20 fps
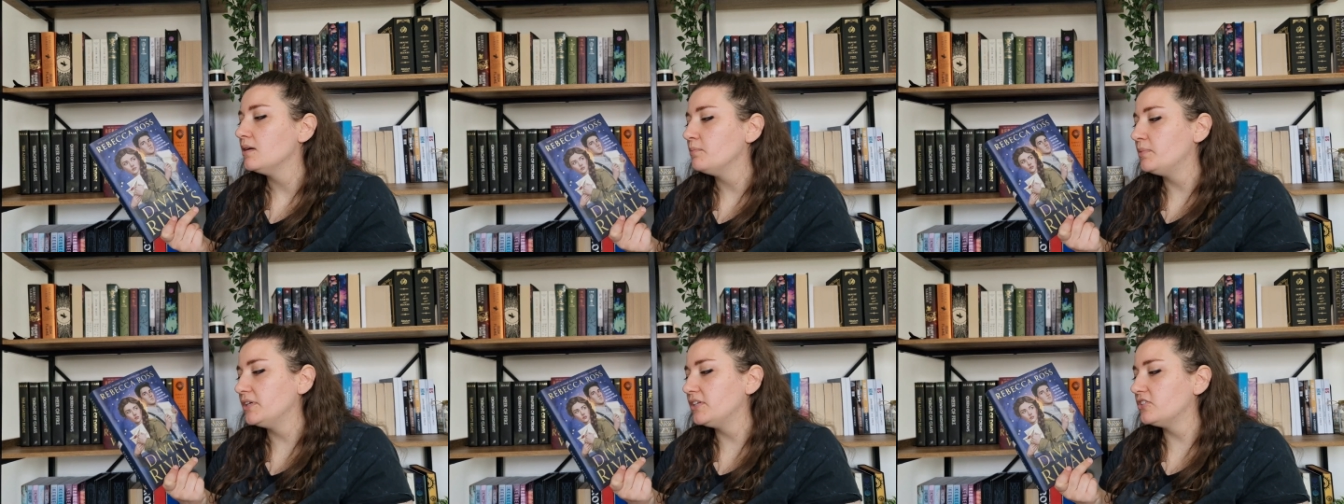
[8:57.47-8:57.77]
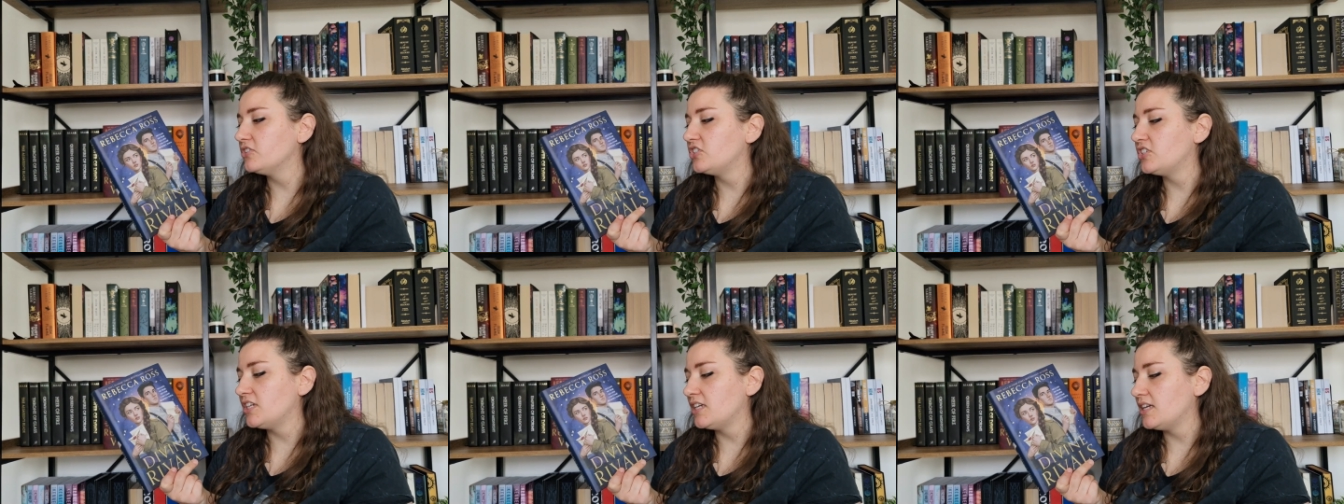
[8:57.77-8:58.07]

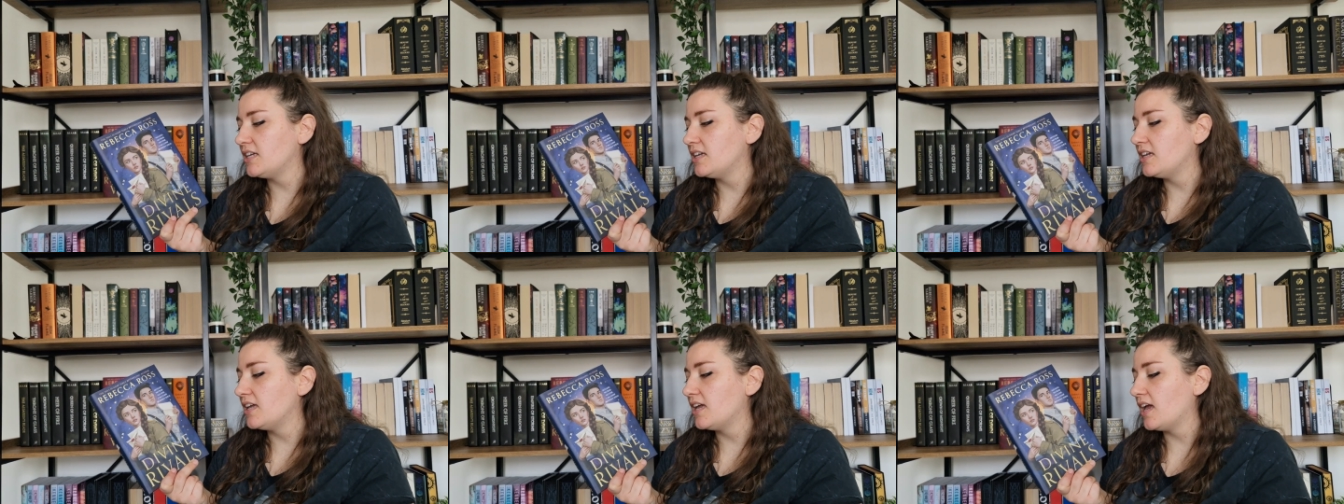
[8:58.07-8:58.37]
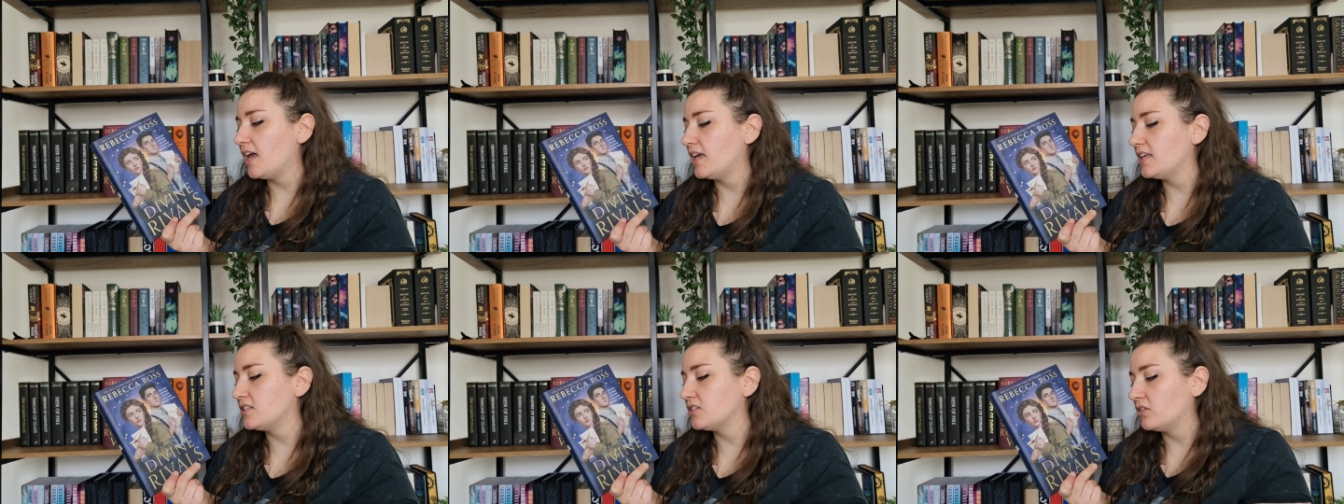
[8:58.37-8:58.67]
because she
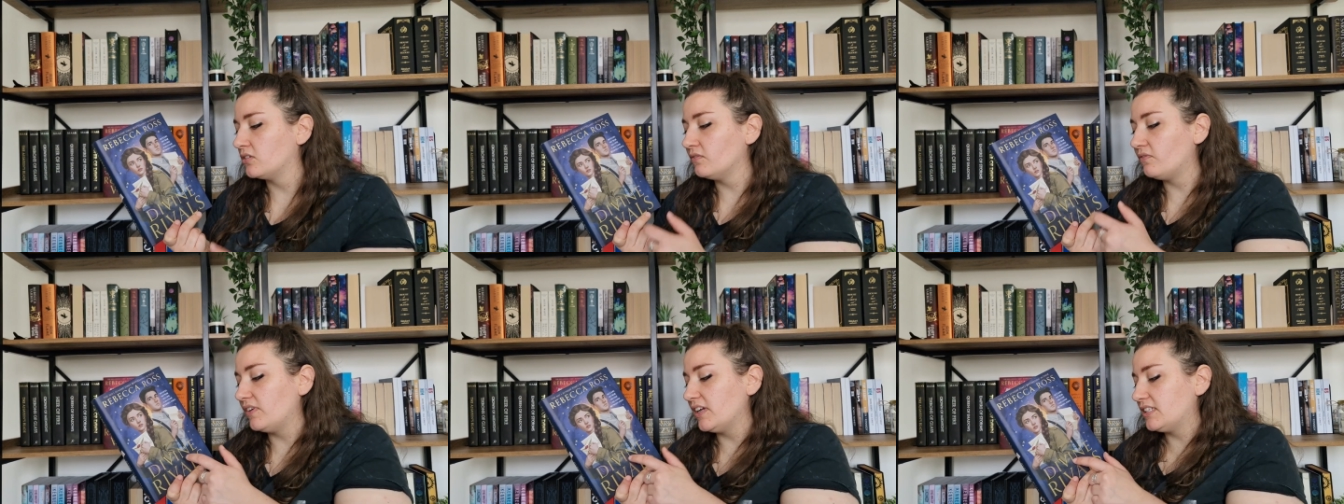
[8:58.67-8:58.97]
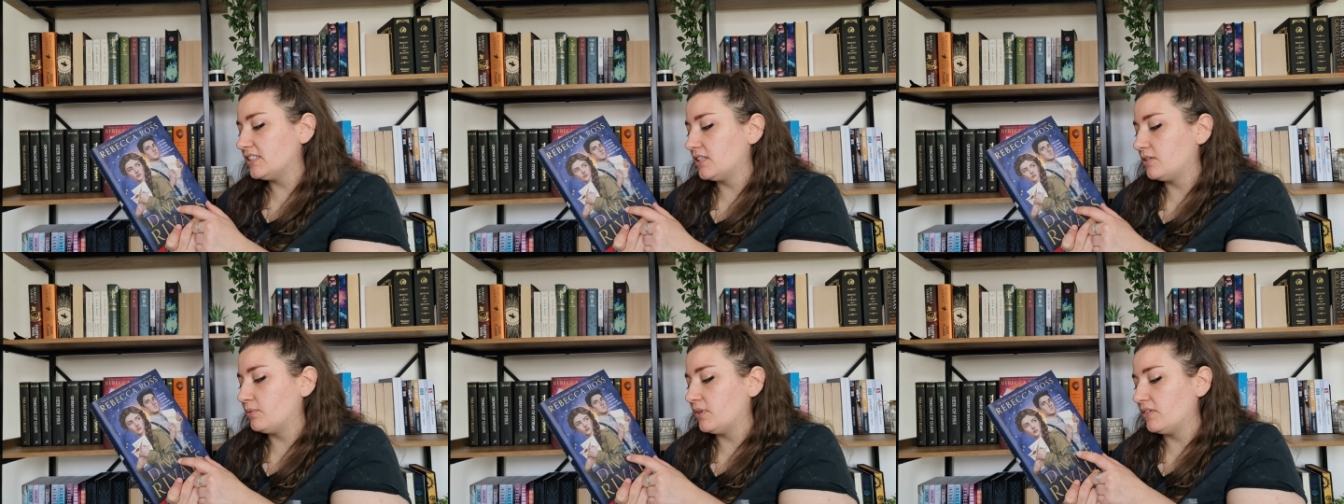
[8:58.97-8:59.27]
is
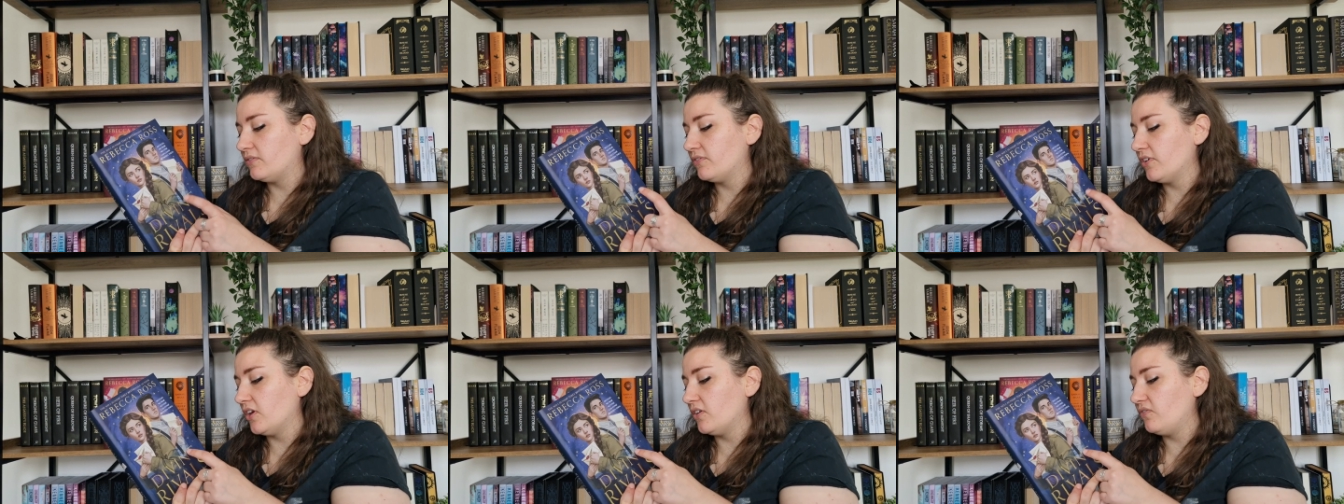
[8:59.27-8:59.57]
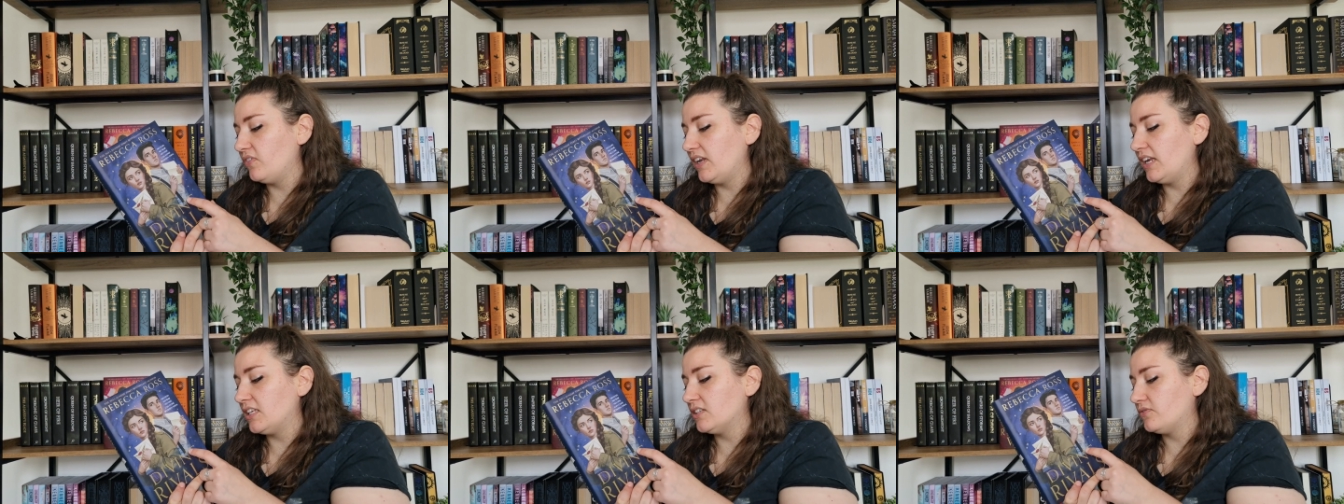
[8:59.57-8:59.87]
conflicted with her
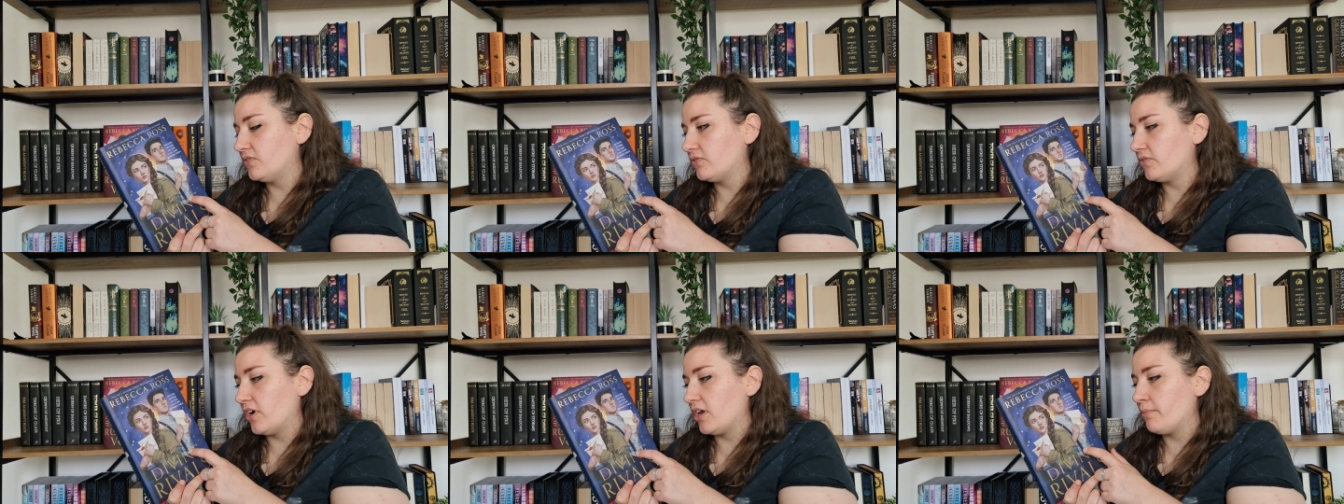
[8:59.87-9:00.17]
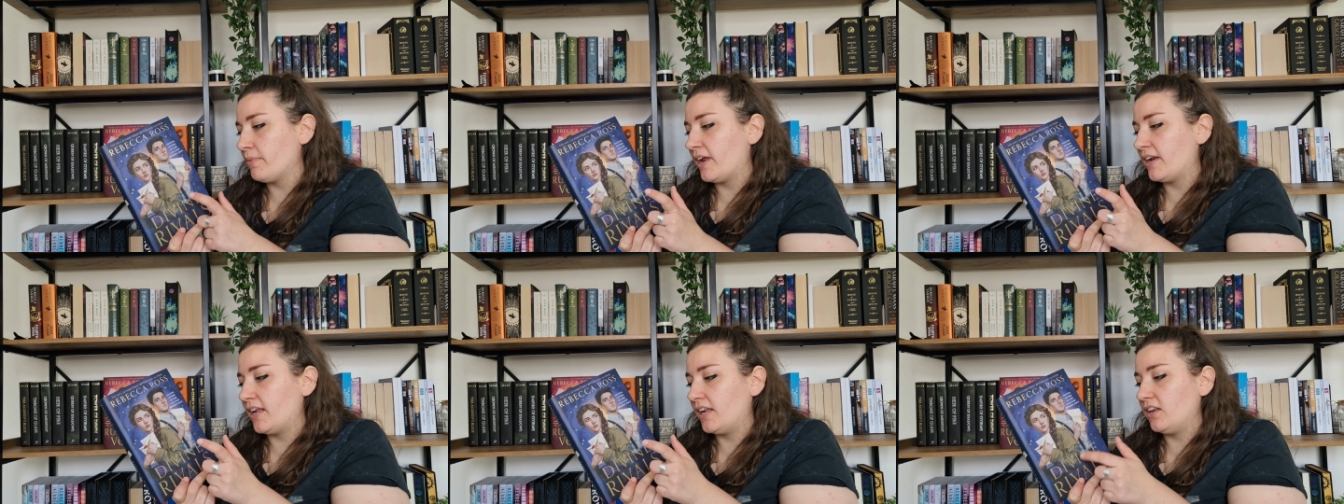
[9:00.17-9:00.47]
feelings for
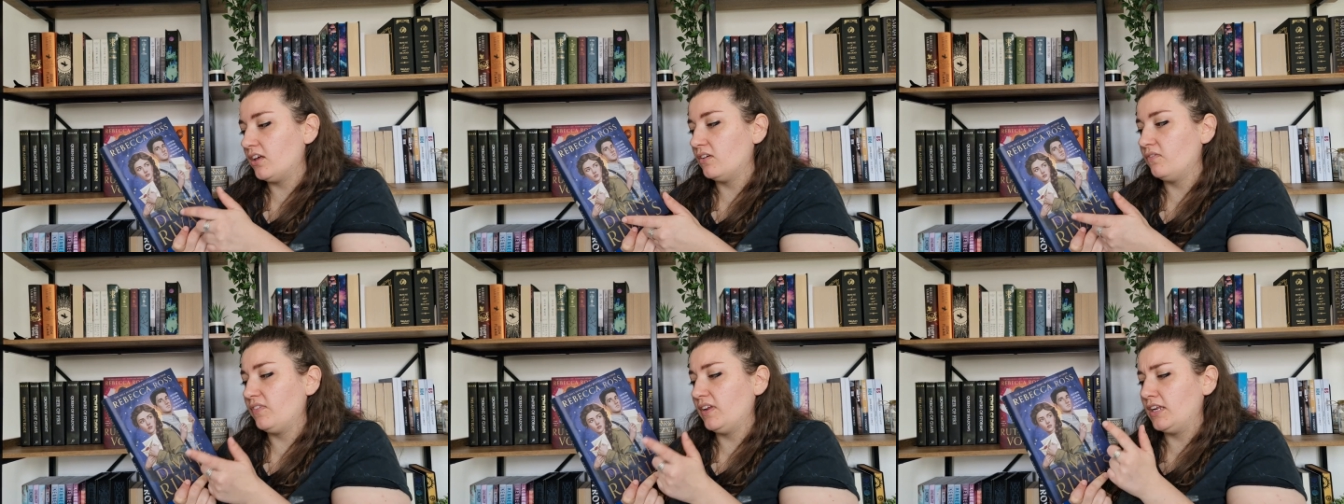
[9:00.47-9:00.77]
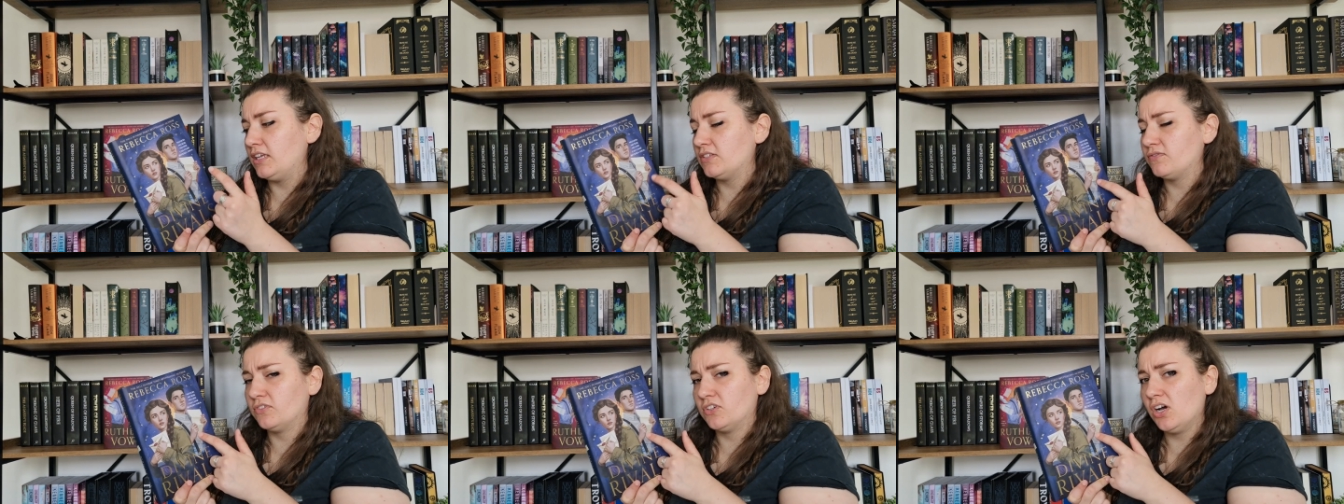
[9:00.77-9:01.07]
Roman and her
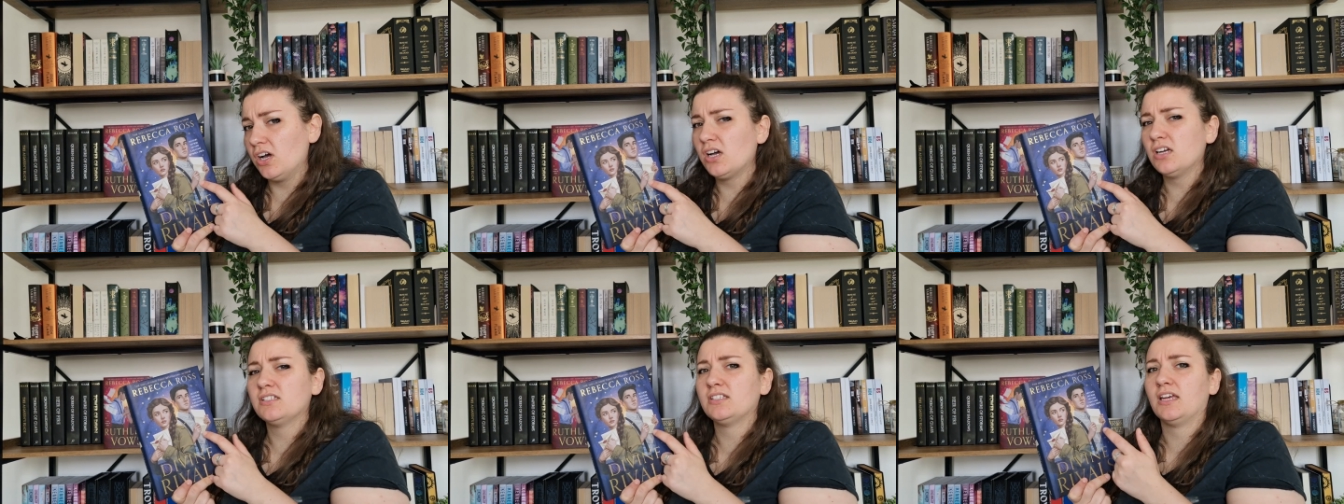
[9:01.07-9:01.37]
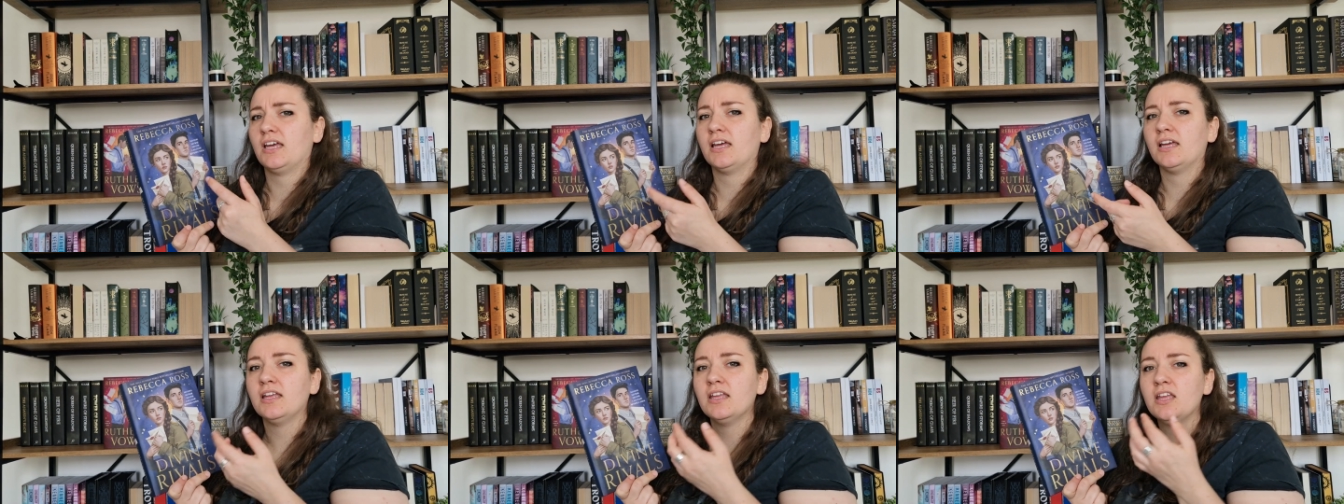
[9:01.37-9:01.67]
feelings for
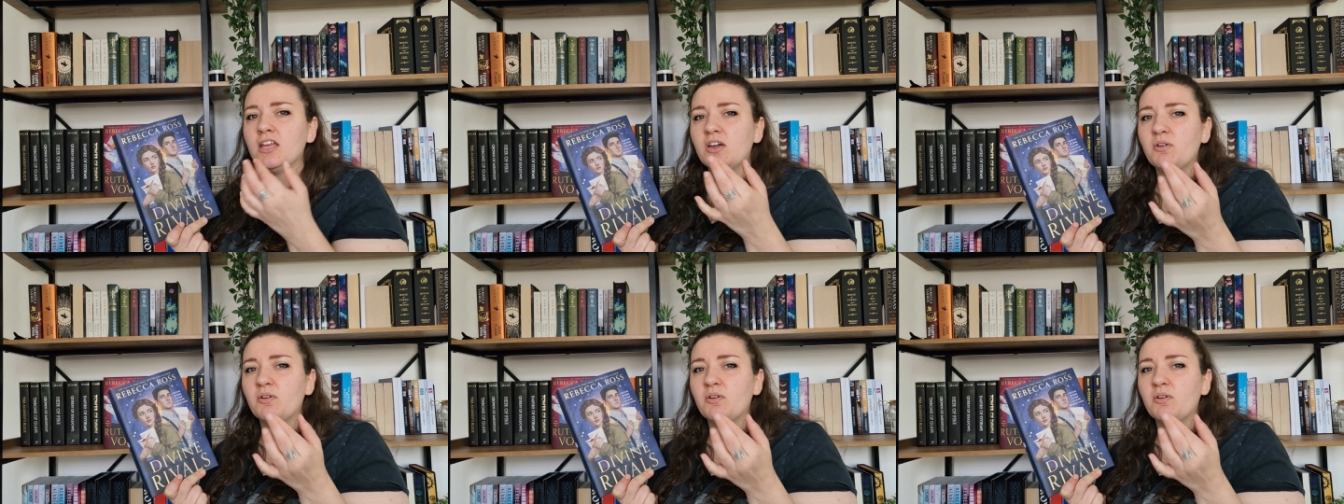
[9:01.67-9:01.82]
Carver